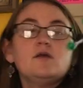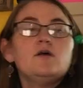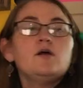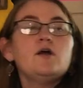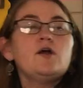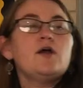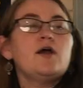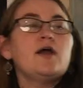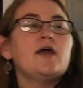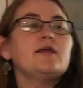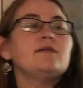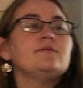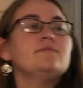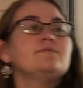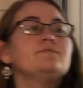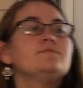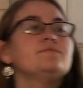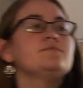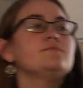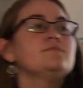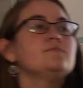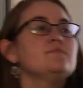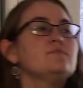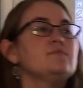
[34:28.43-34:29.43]
All right,
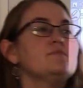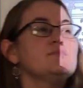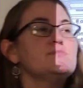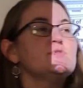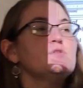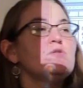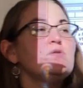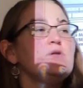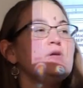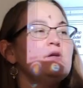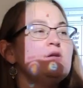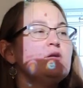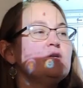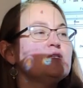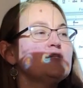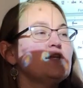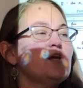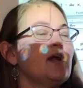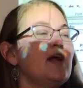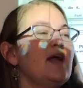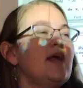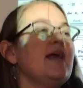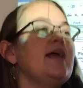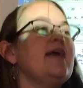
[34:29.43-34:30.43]
so here is
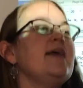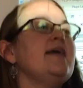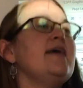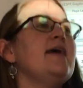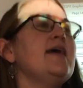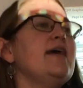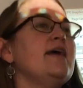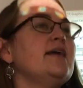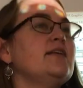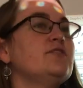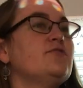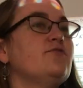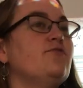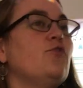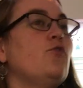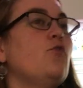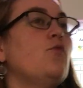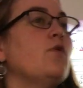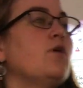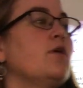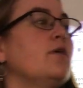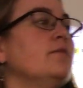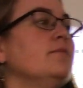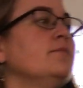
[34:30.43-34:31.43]
our
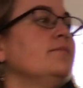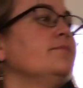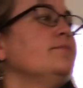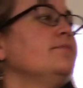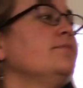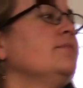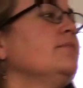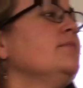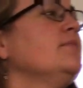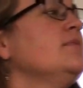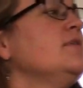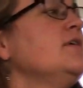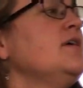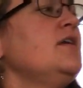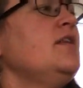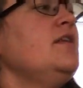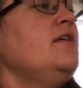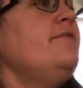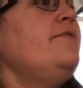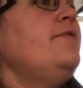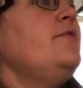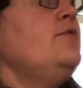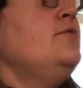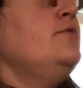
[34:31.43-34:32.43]
AX4. And
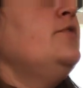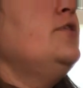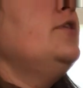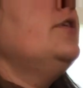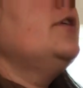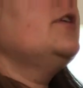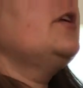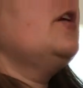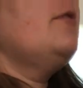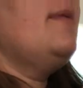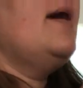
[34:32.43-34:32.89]
if you look, no